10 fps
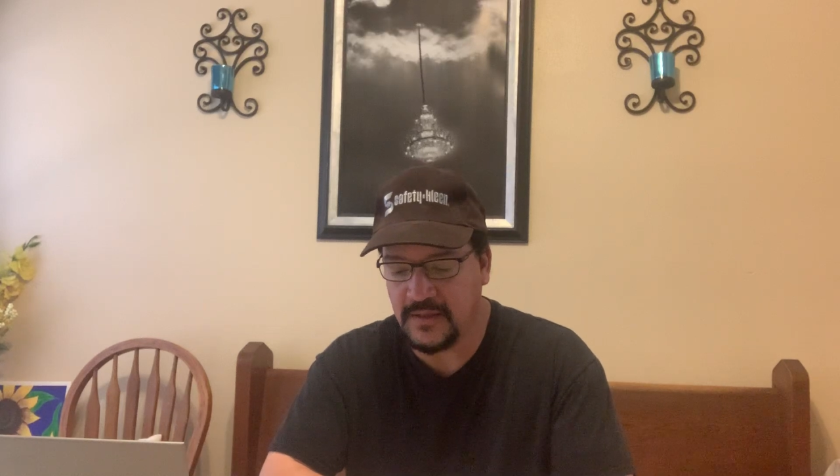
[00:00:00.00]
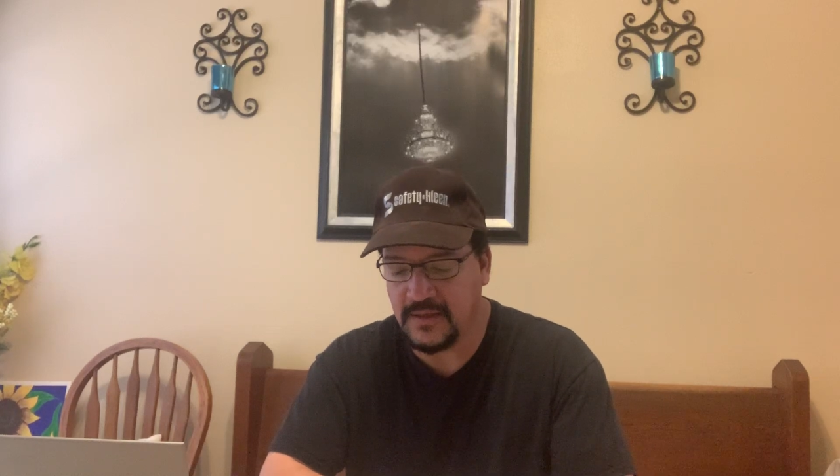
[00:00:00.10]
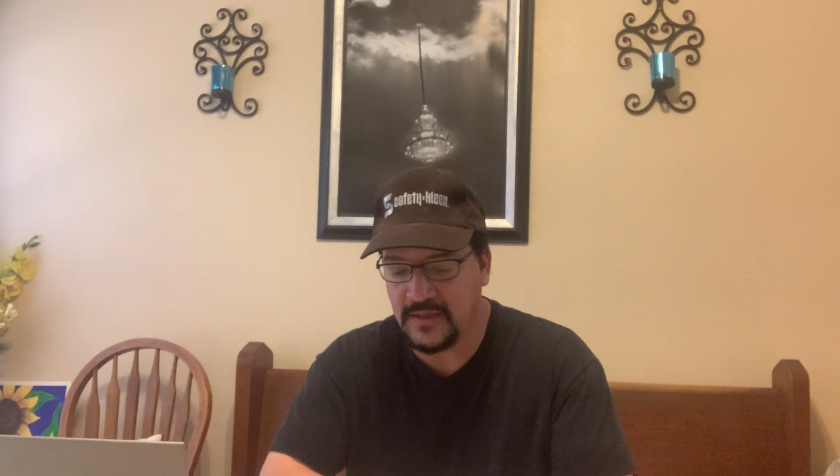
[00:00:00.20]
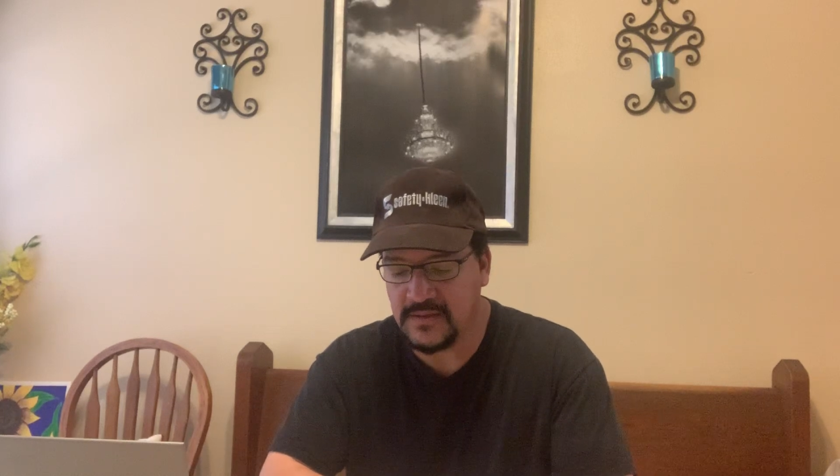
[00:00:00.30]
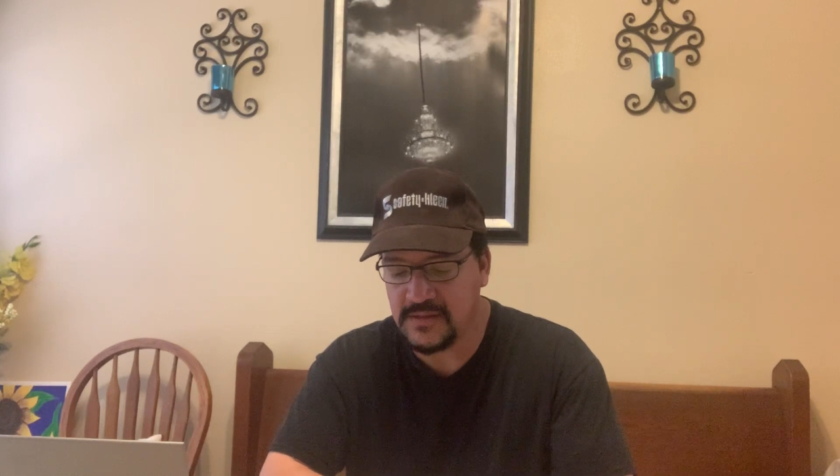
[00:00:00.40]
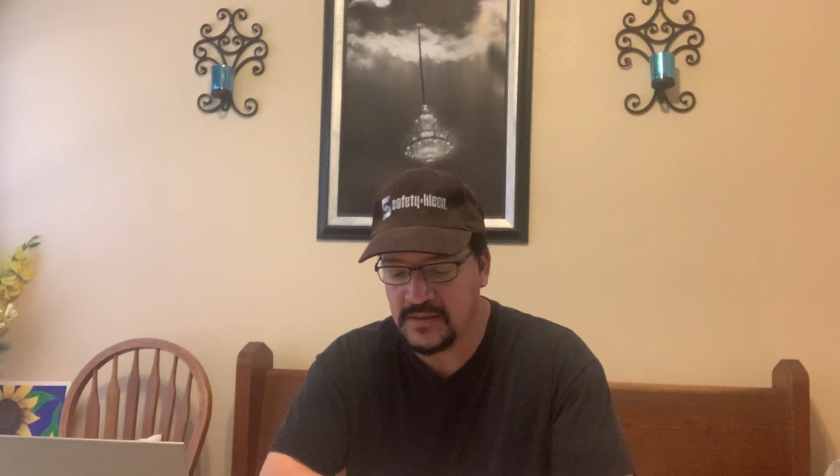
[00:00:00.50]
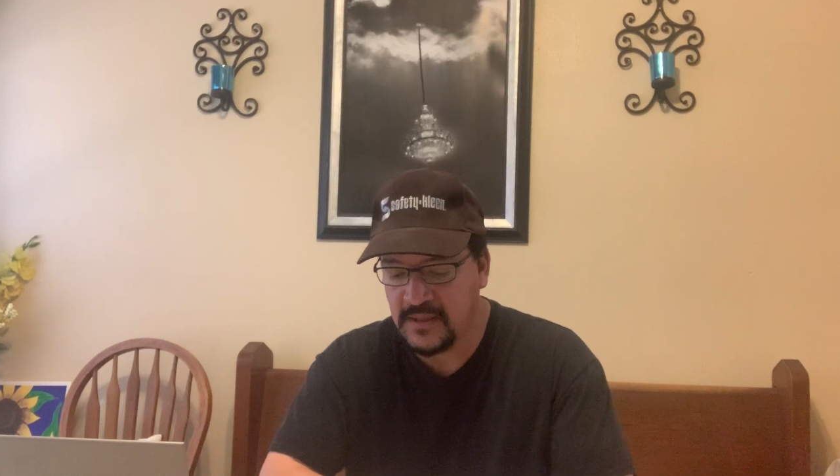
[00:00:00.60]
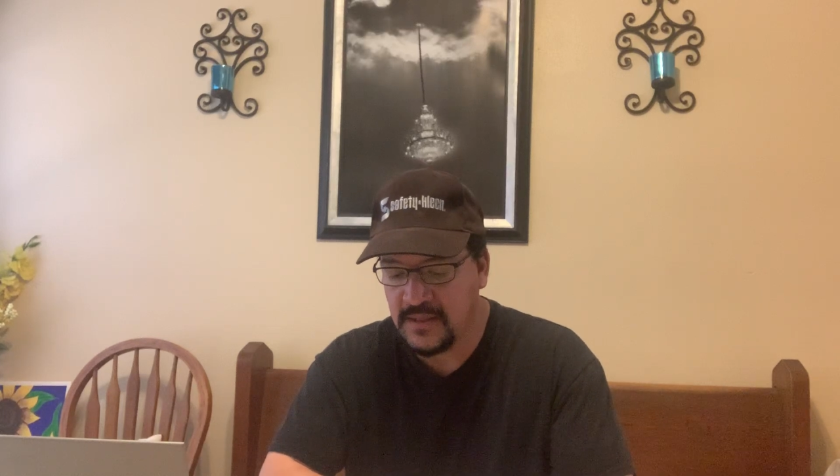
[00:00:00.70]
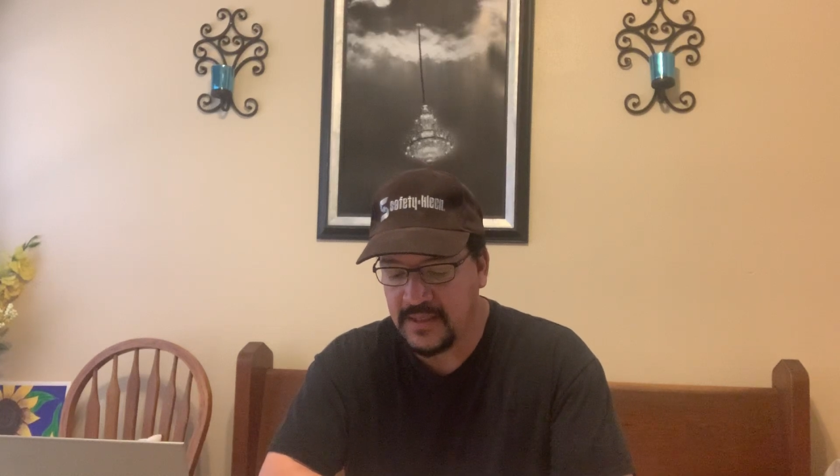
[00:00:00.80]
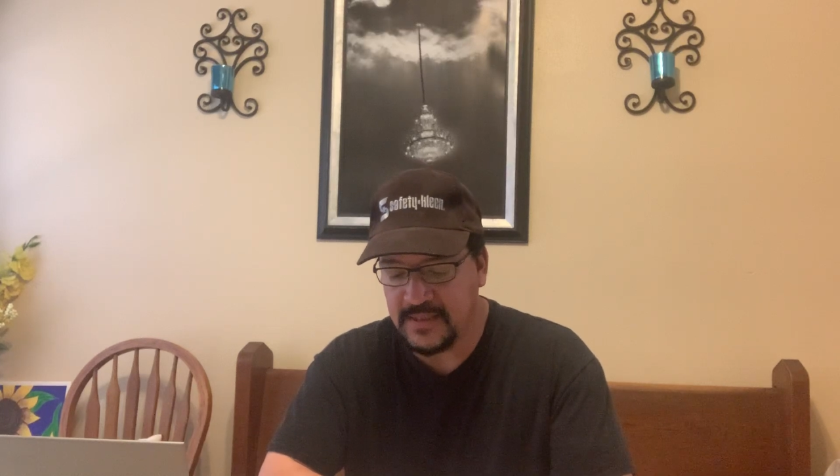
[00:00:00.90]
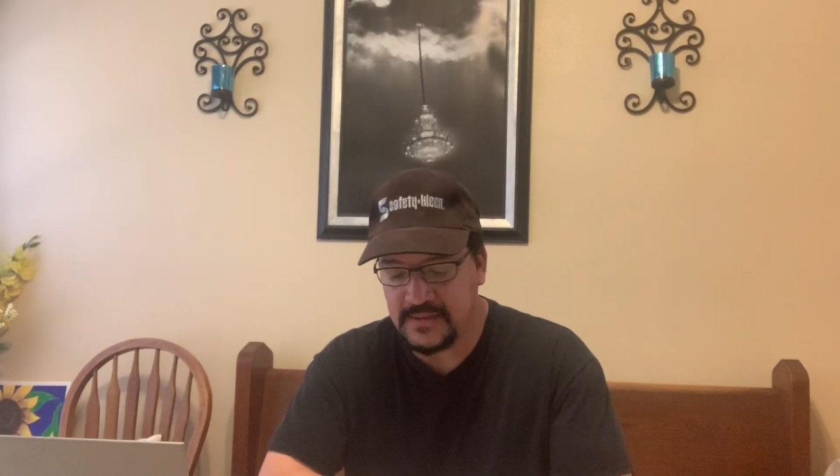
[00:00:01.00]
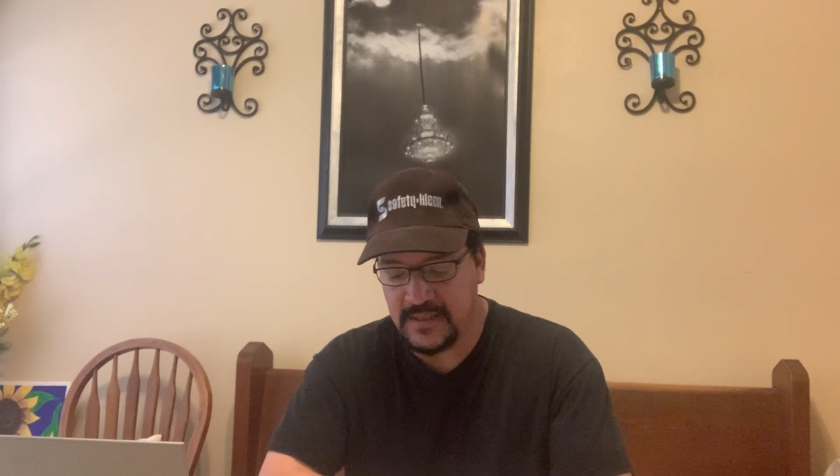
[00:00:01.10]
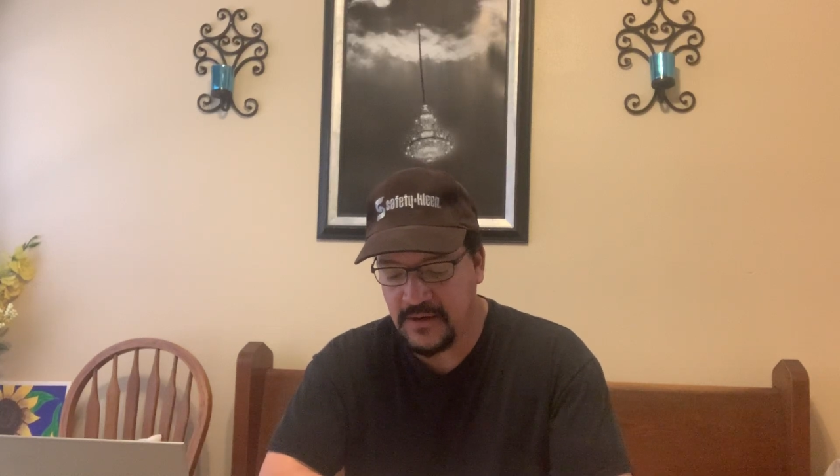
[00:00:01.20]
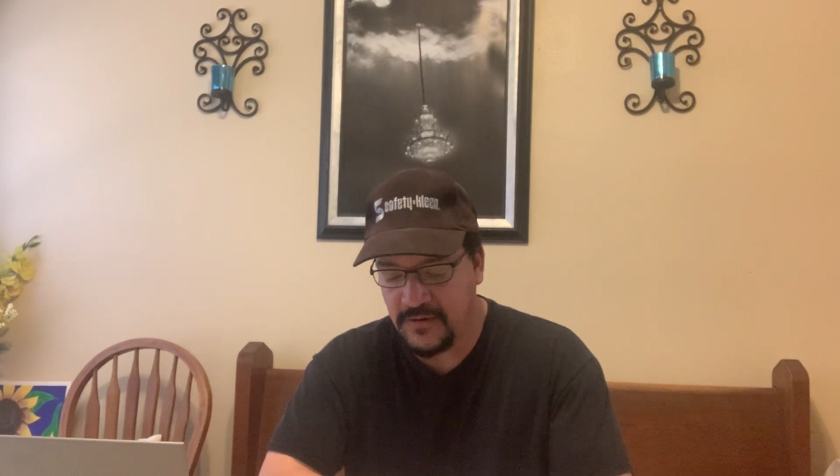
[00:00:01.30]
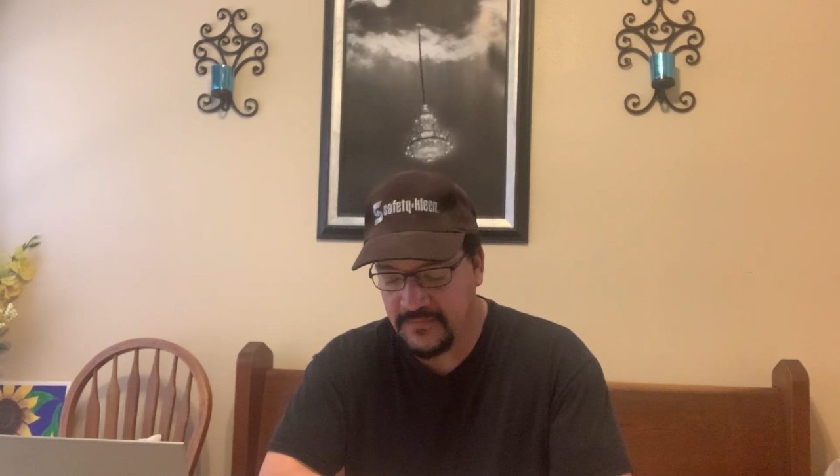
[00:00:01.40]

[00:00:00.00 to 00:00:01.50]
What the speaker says: it's there.